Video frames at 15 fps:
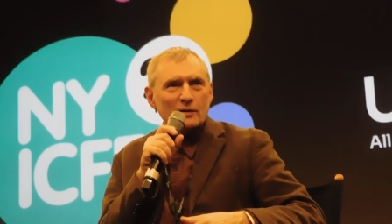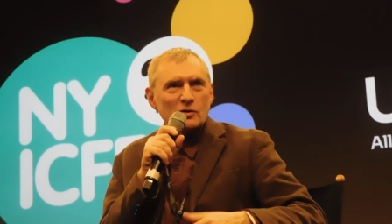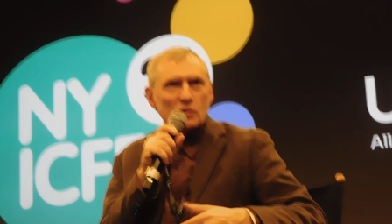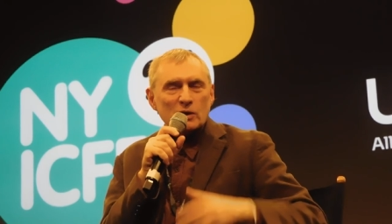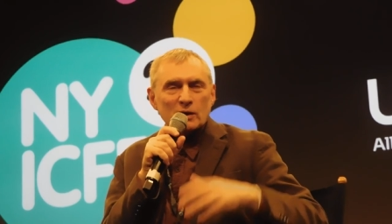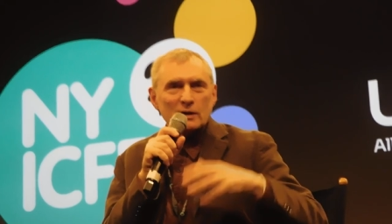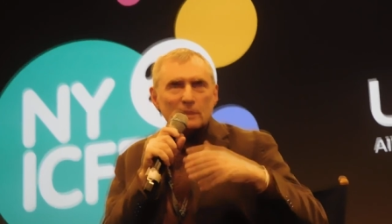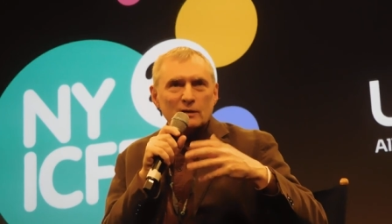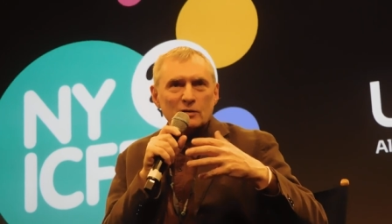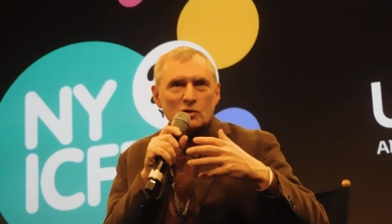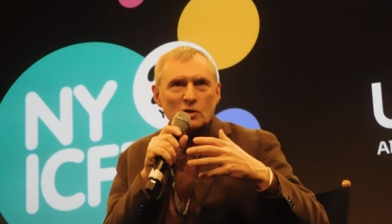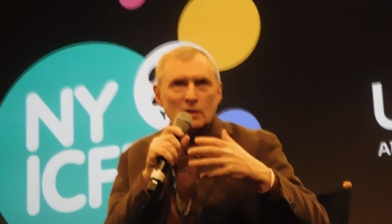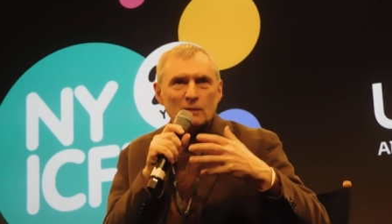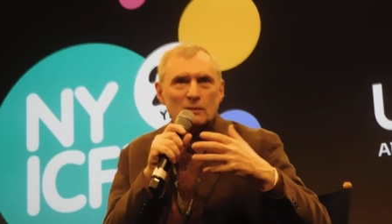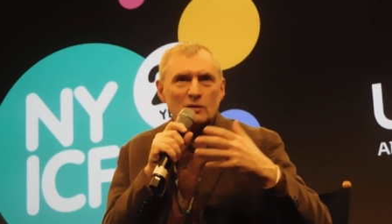She
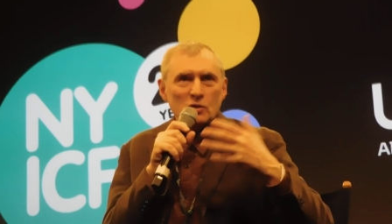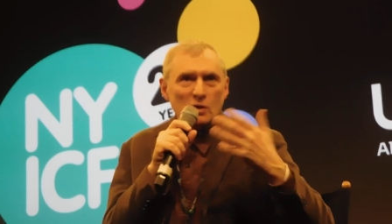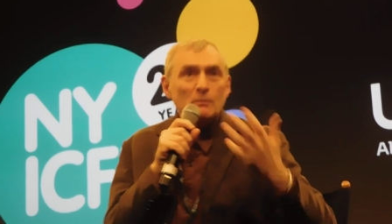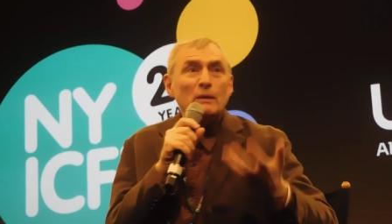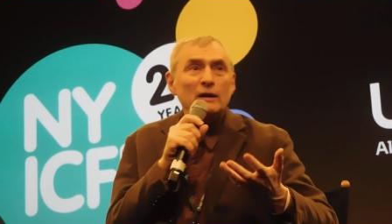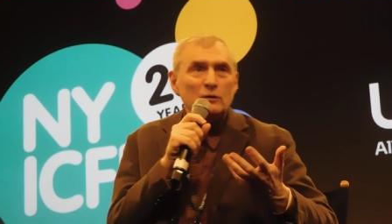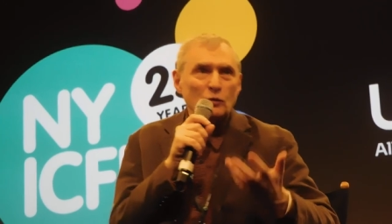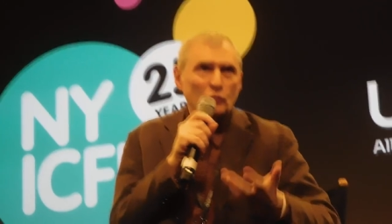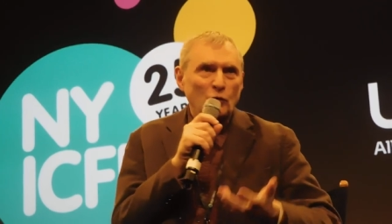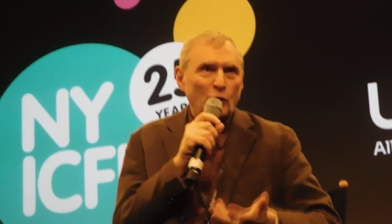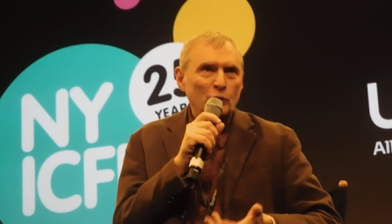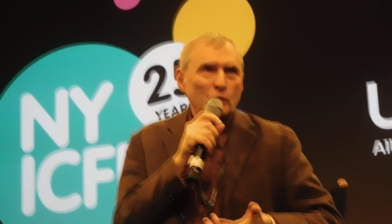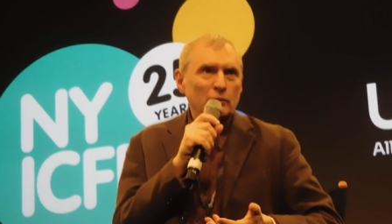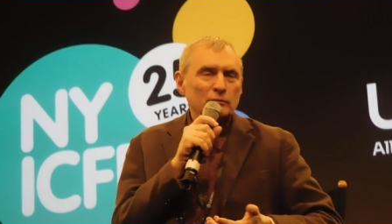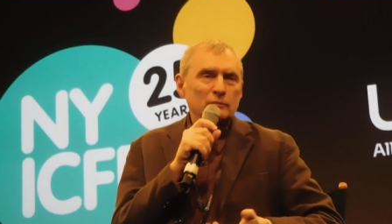she she made the
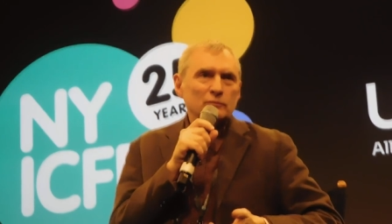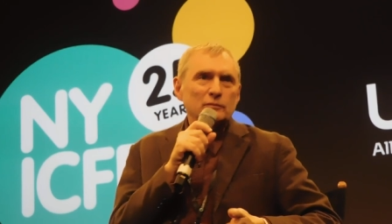song.